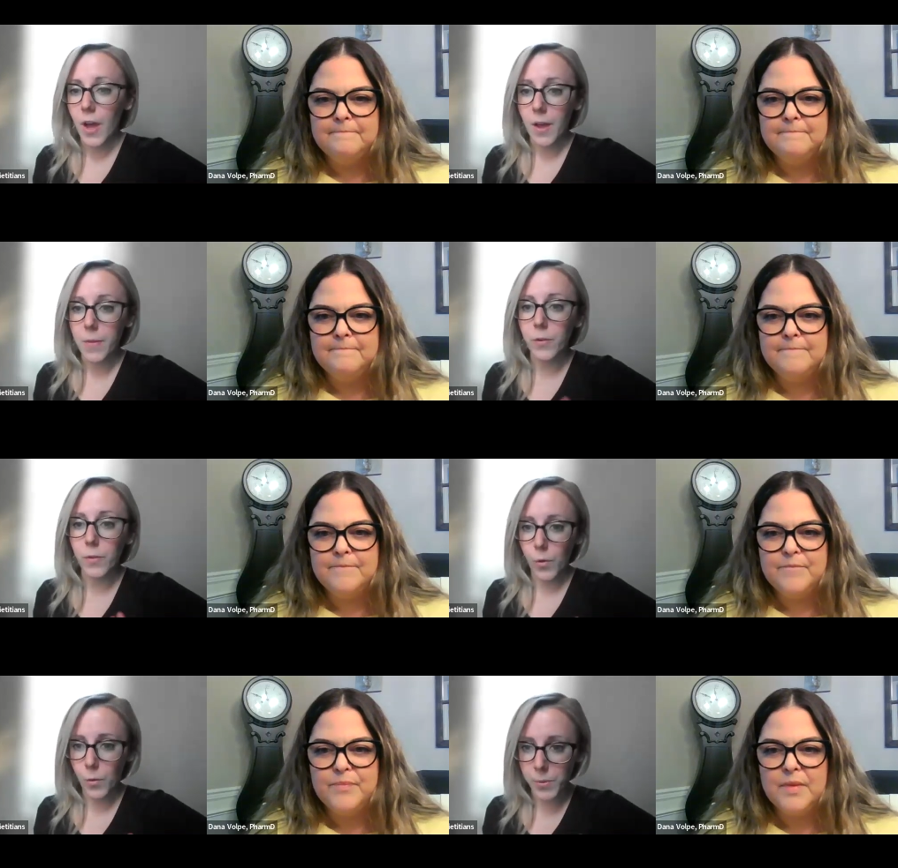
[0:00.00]
Speaker 1: uh,
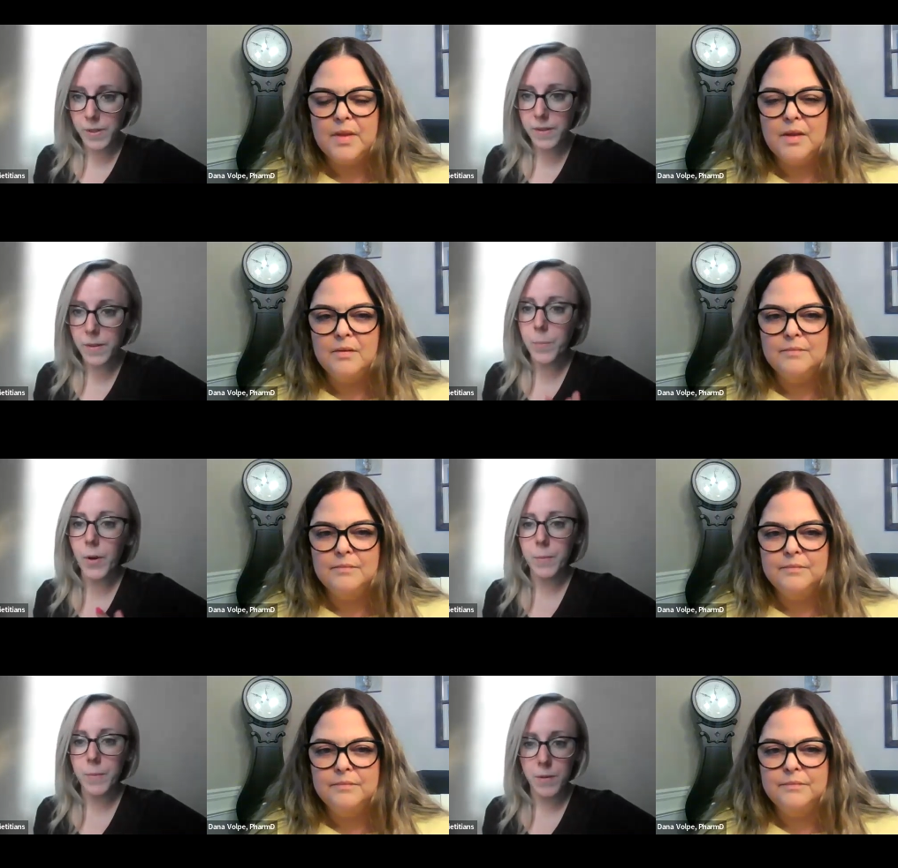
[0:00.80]
their local police
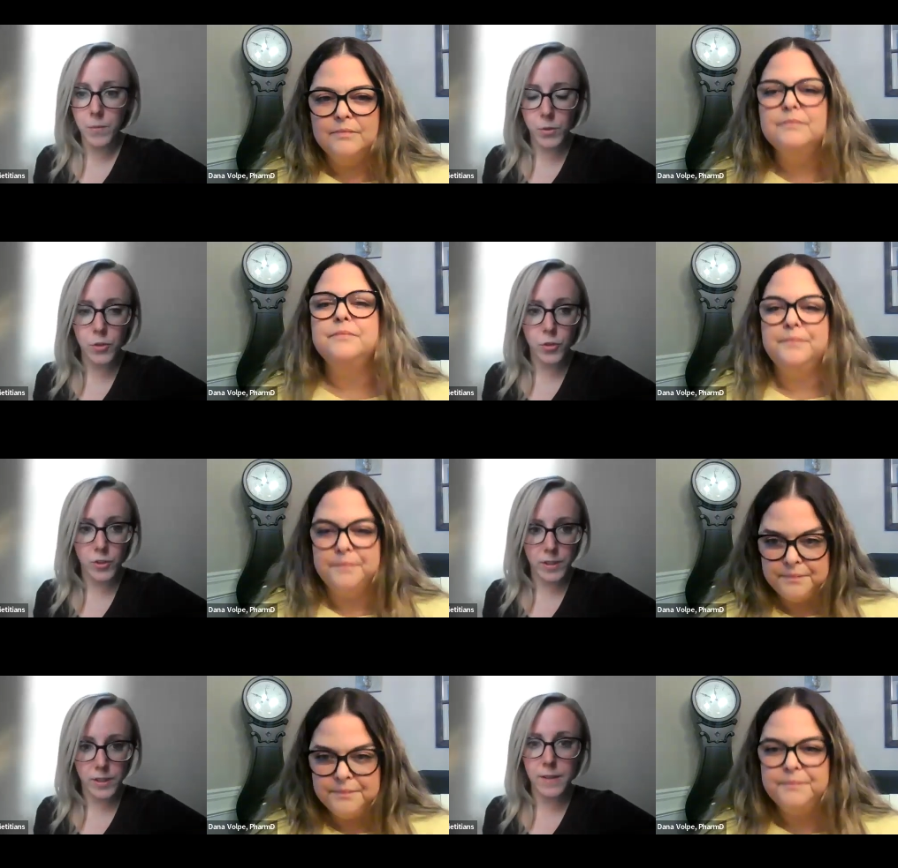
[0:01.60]
department will
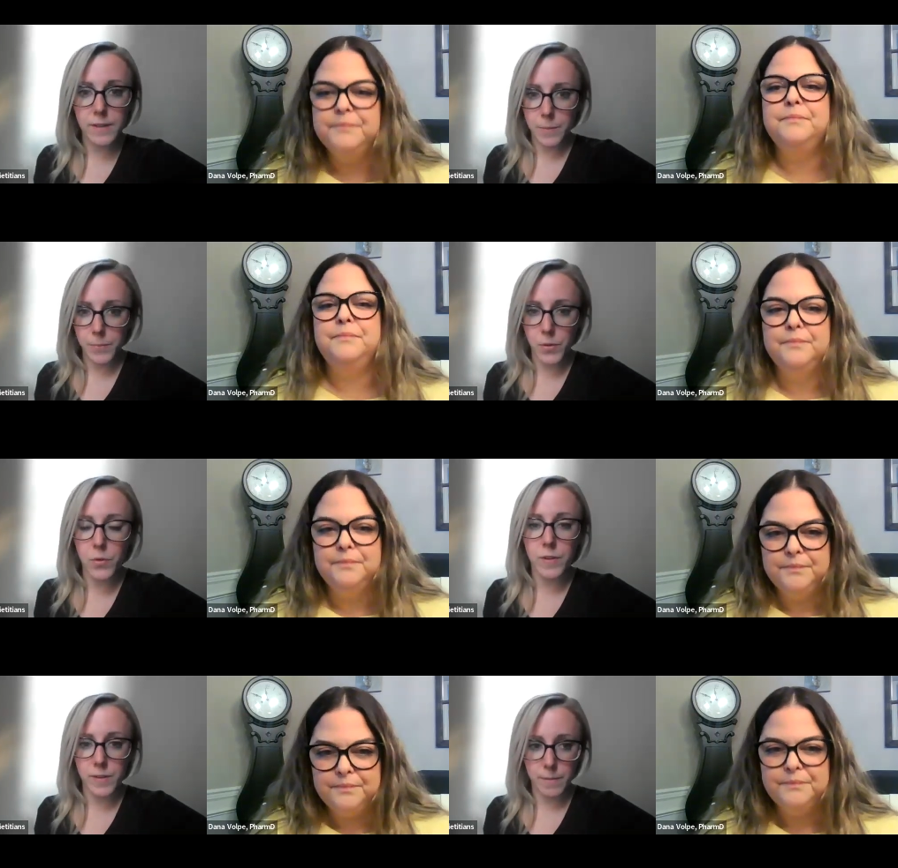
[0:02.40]
usually accept
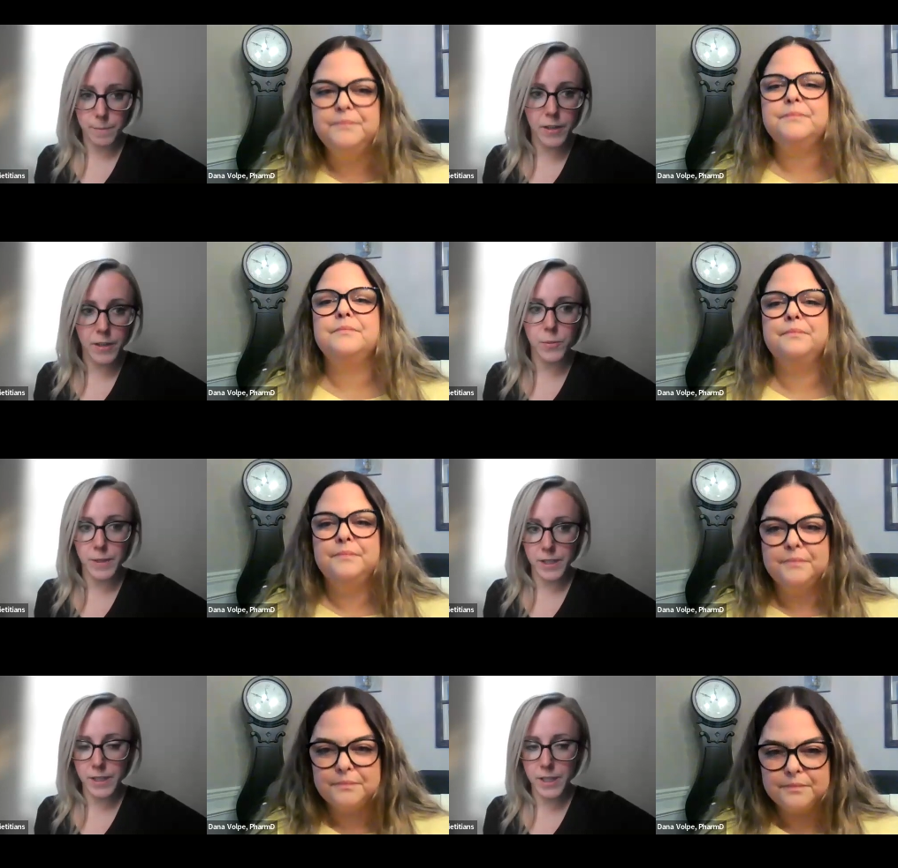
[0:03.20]
those expired
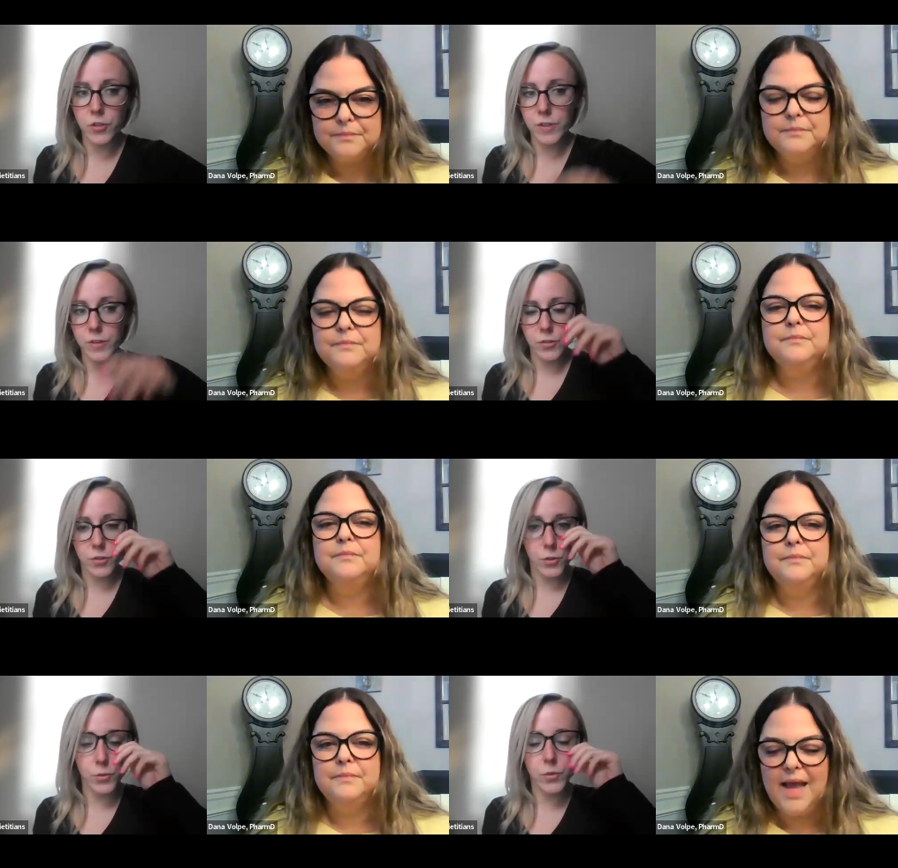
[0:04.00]

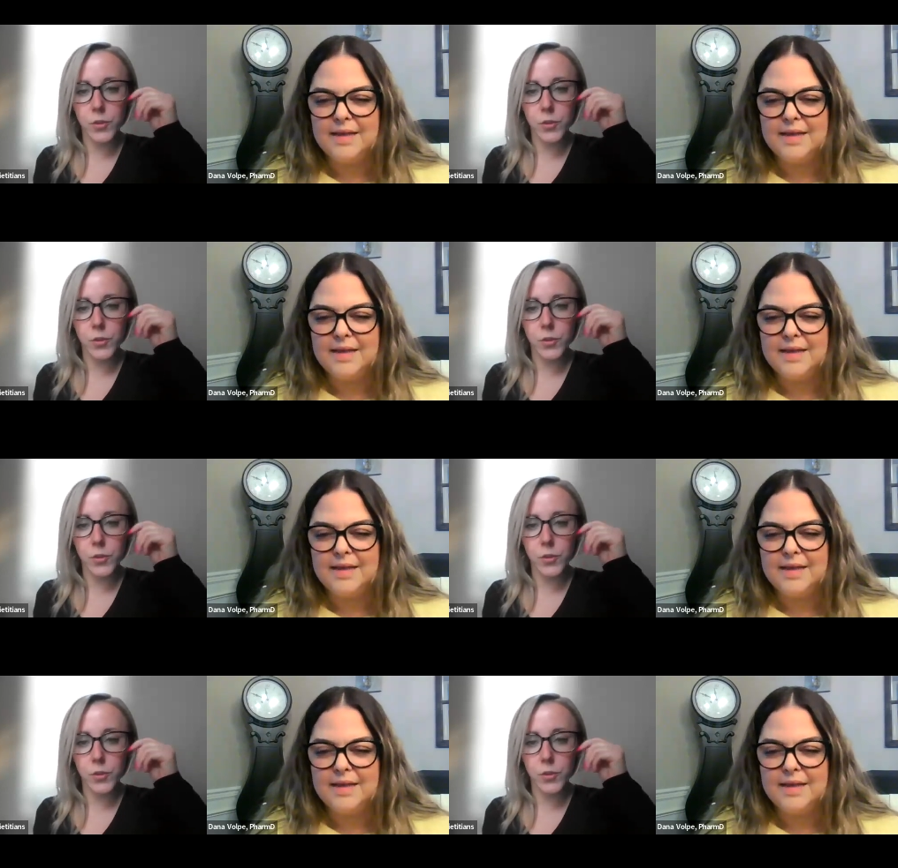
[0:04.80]
medications too.